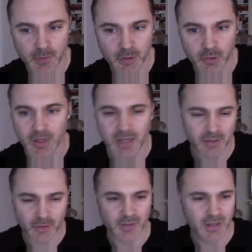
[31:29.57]
you're not,
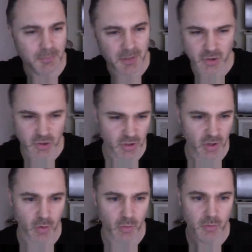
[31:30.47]
there's not a big
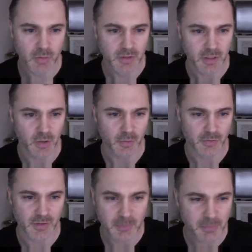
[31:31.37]
show,
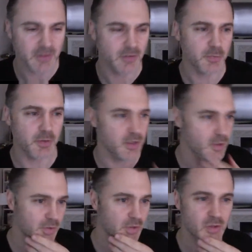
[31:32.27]
there's not a big display.
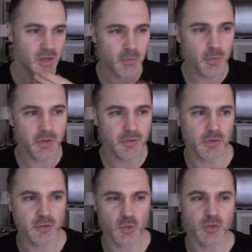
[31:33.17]
You never really
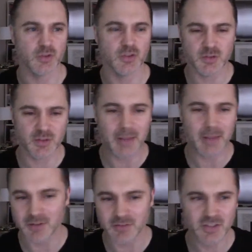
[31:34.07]
saw Jordan
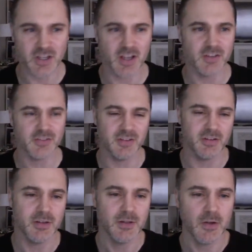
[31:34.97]
slapping his chest and
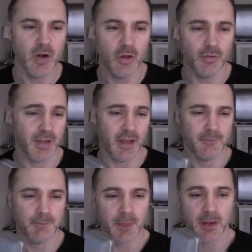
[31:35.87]
all of that.
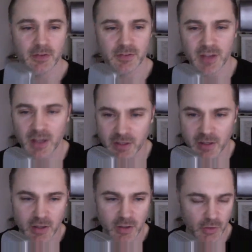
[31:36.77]
Instead,
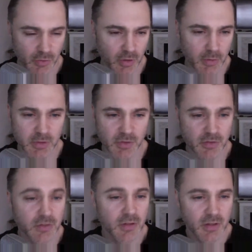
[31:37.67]
you saw him just
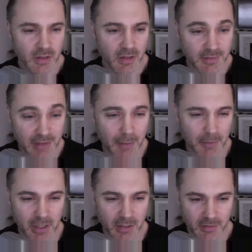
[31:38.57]

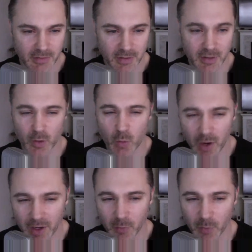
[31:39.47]
dominate in a
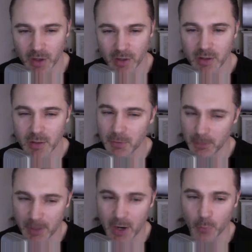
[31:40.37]
quiet way, but a
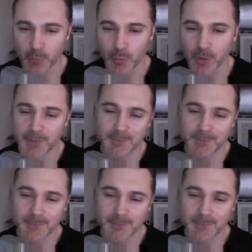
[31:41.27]
powerful way.